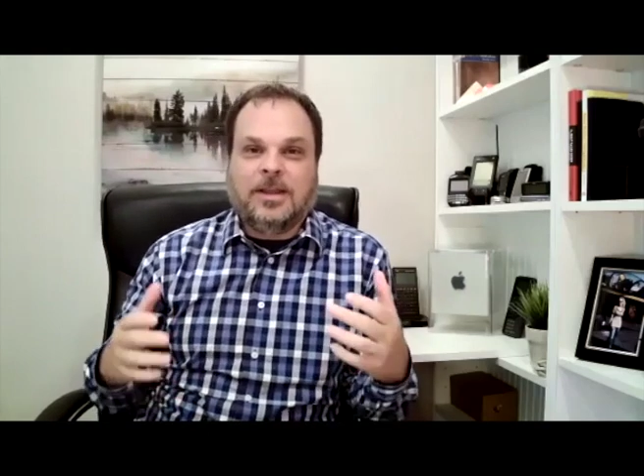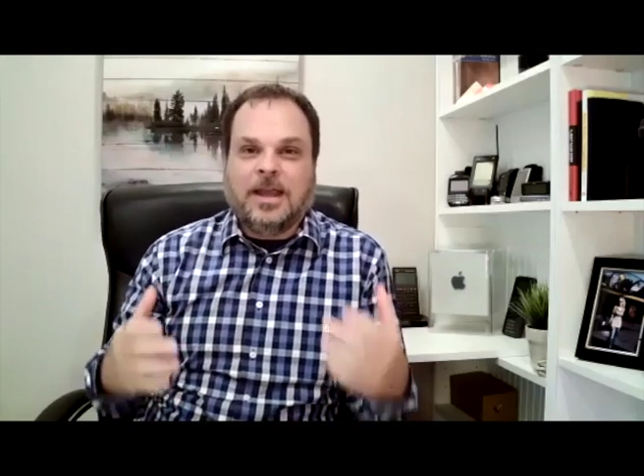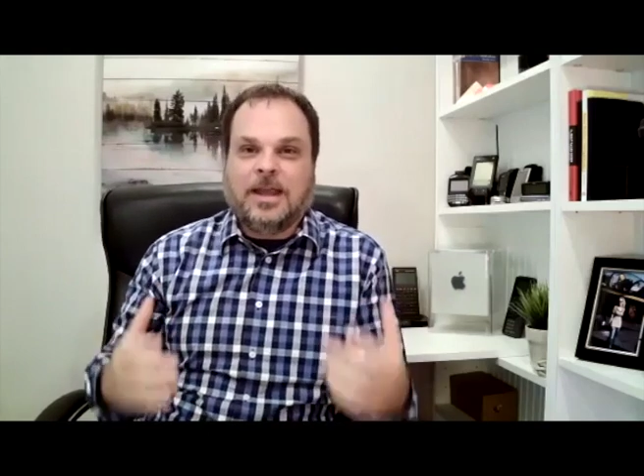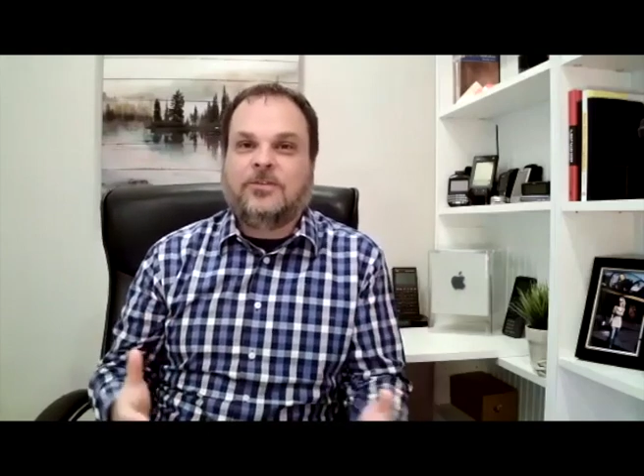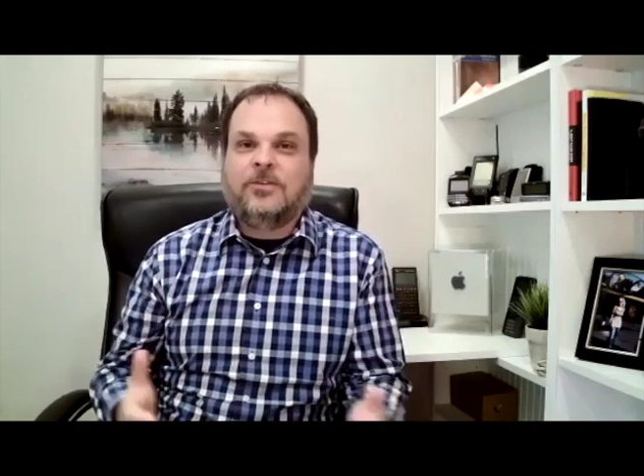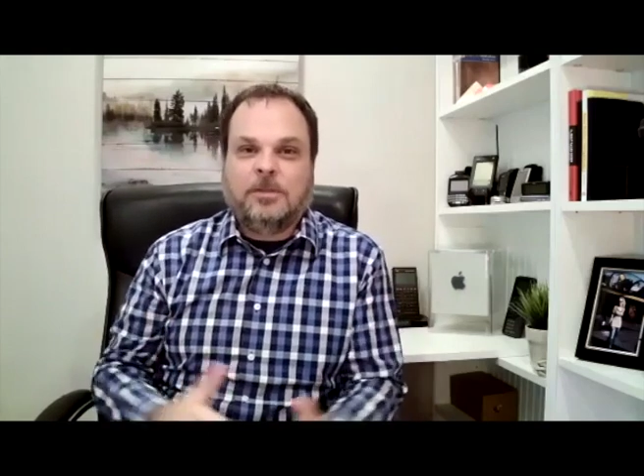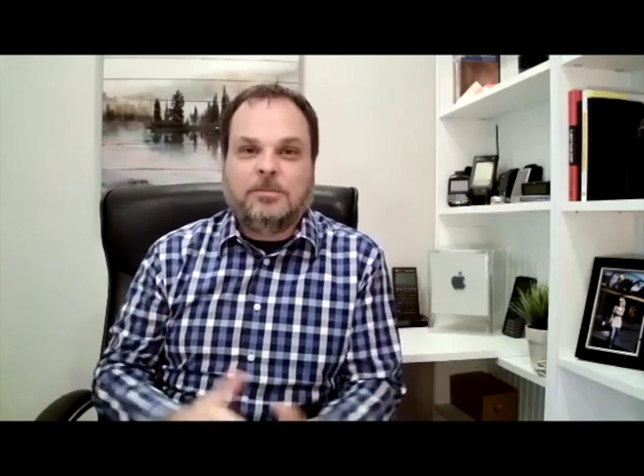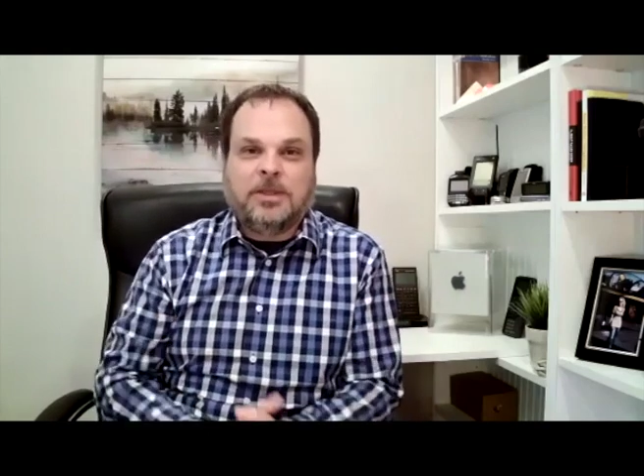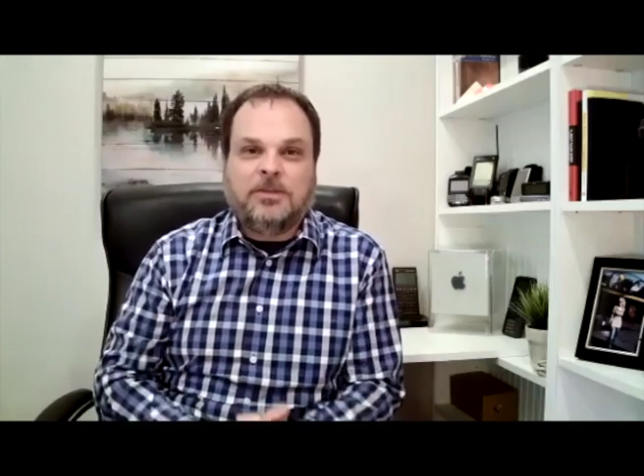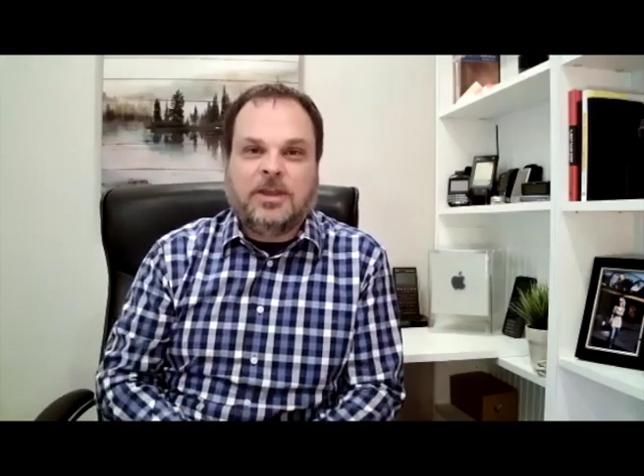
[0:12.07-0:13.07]
excellent
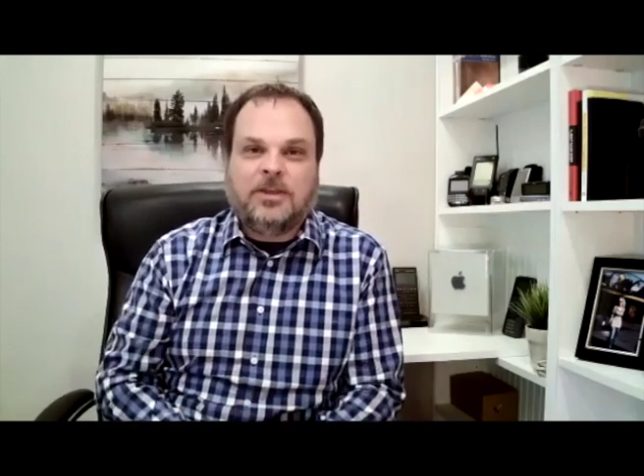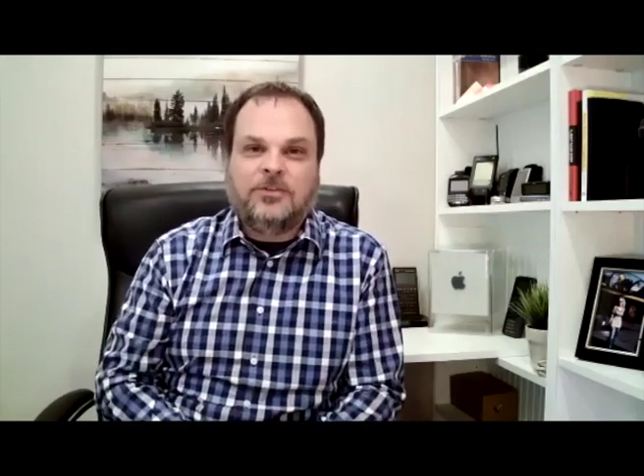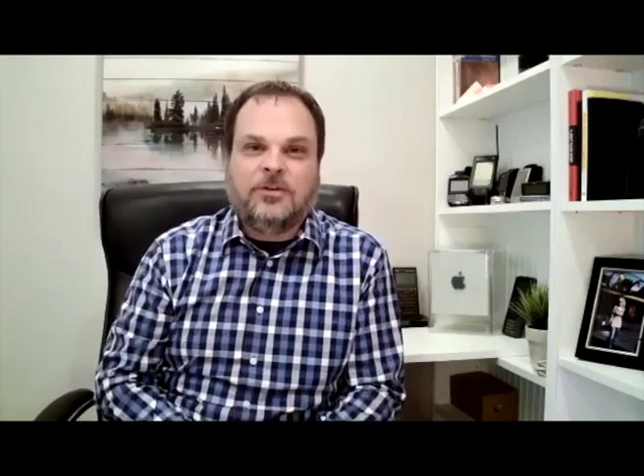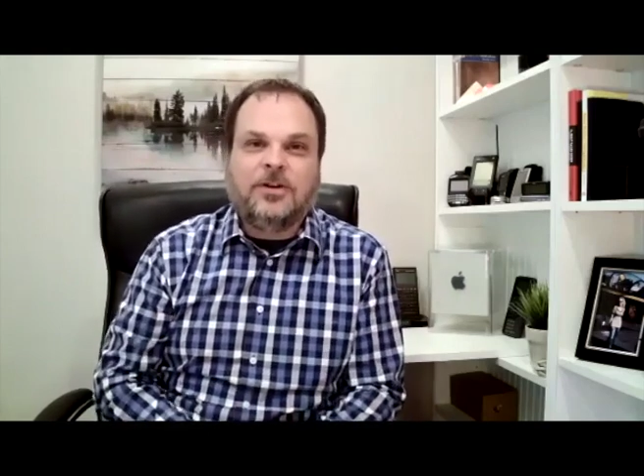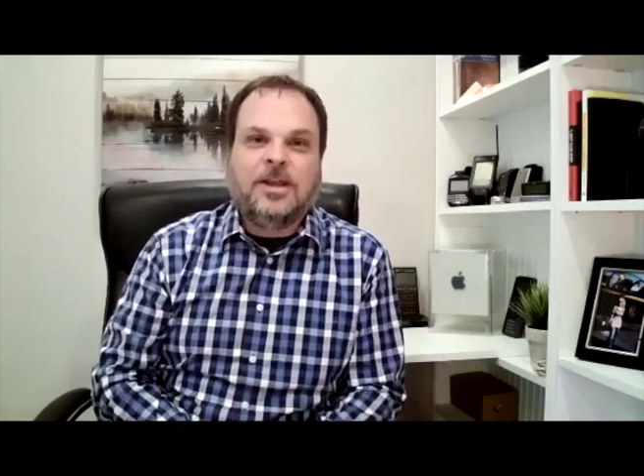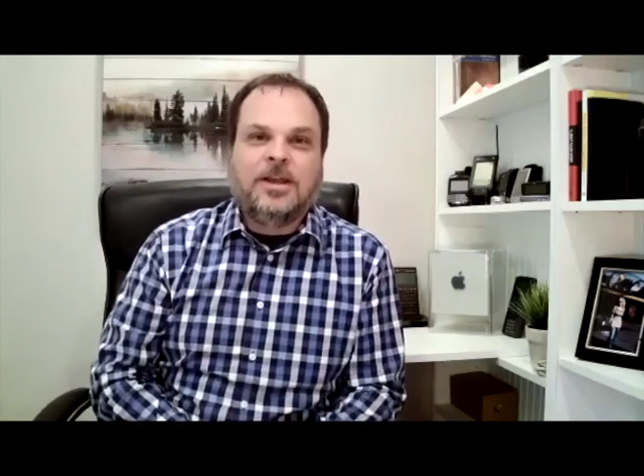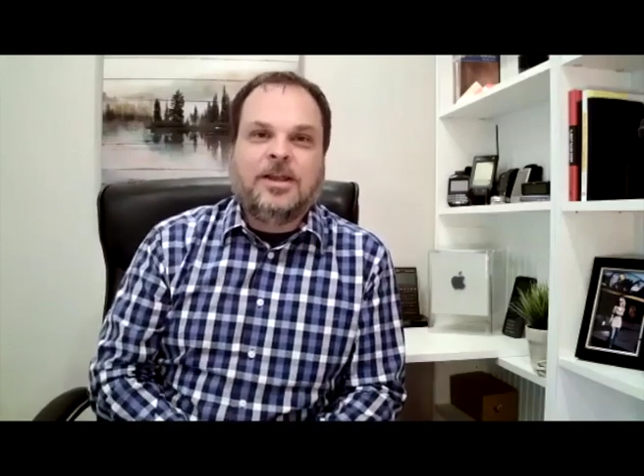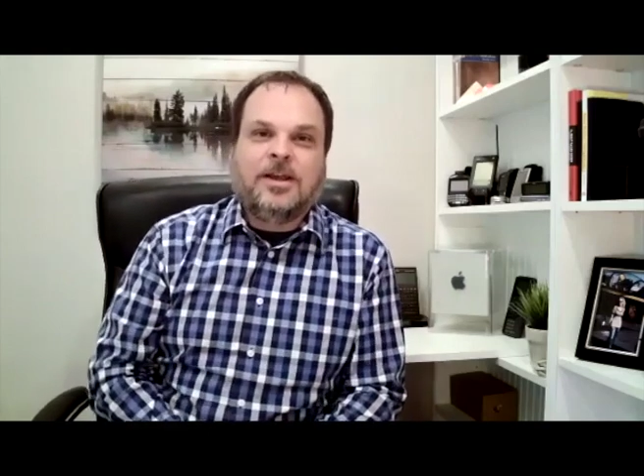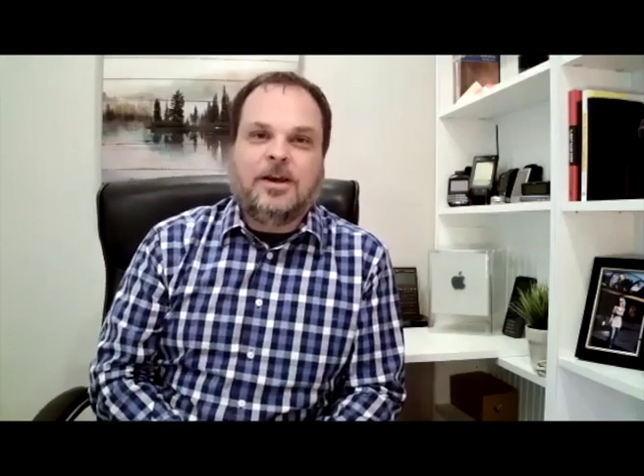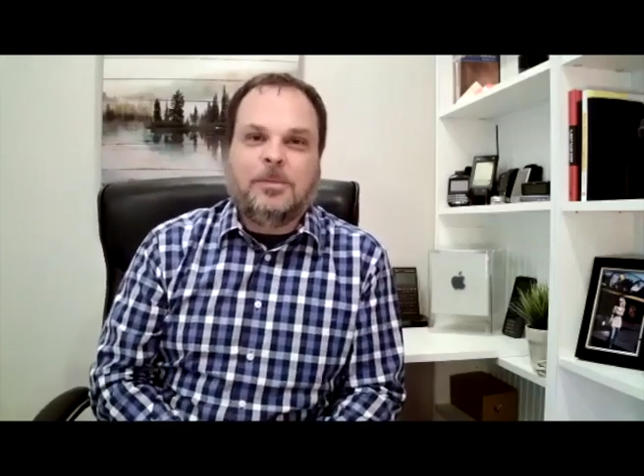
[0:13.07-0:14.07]
pen tester
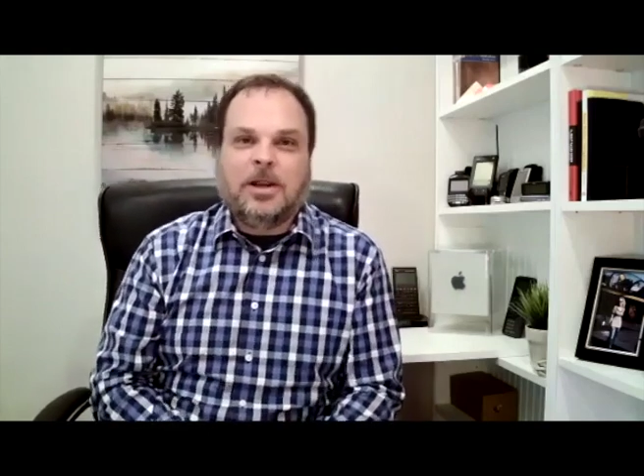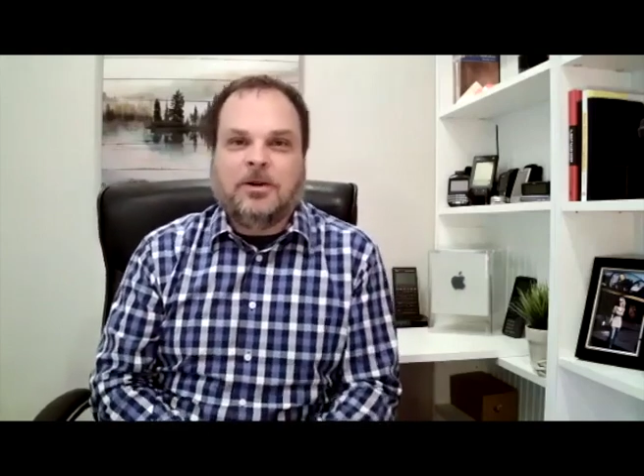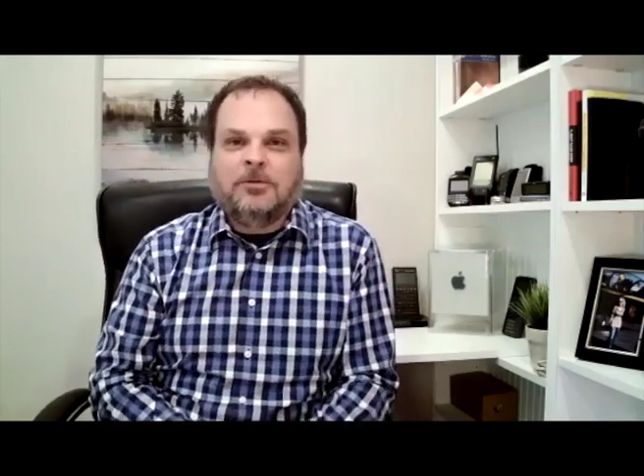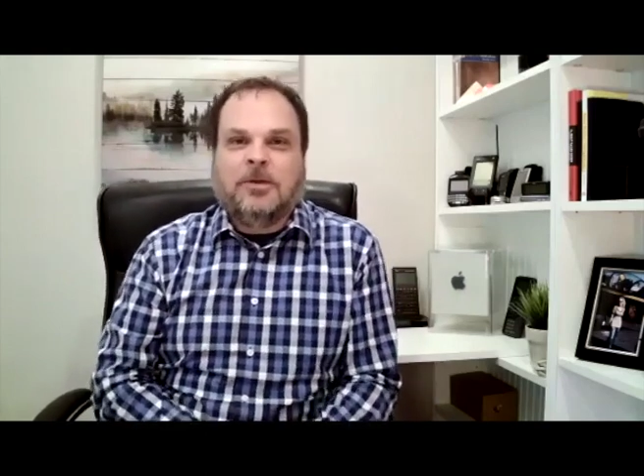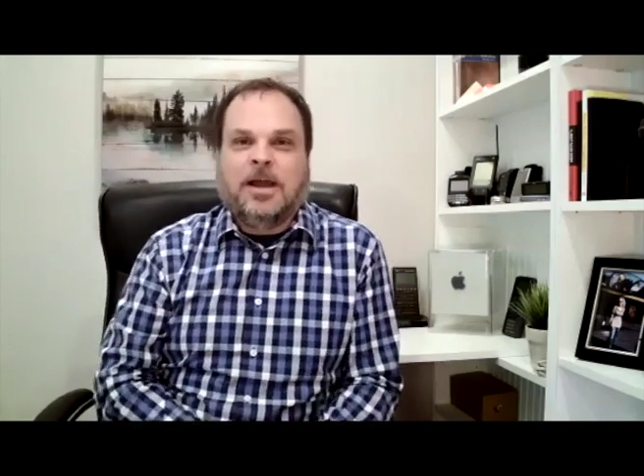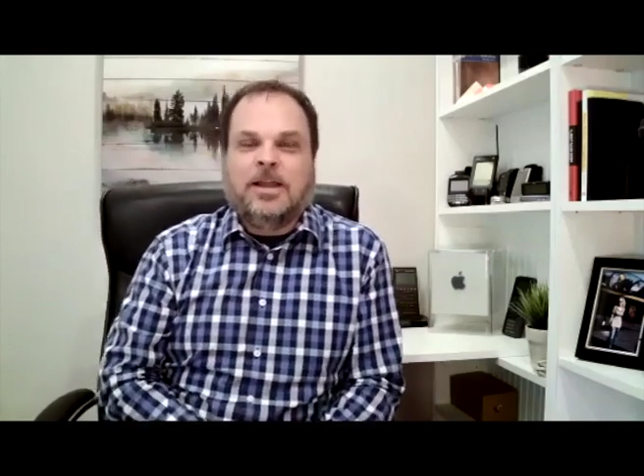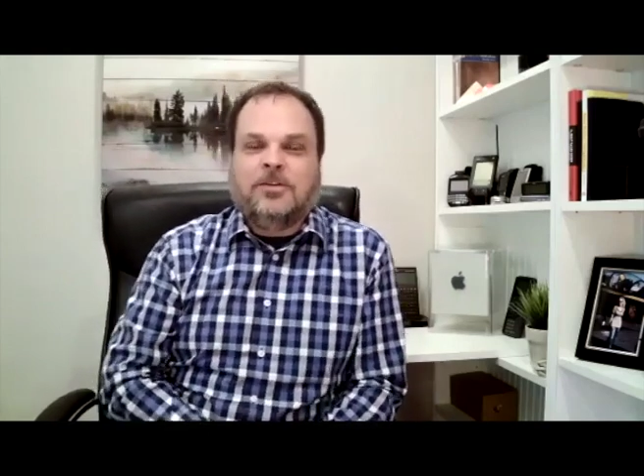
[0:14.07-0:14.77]
by her own right. She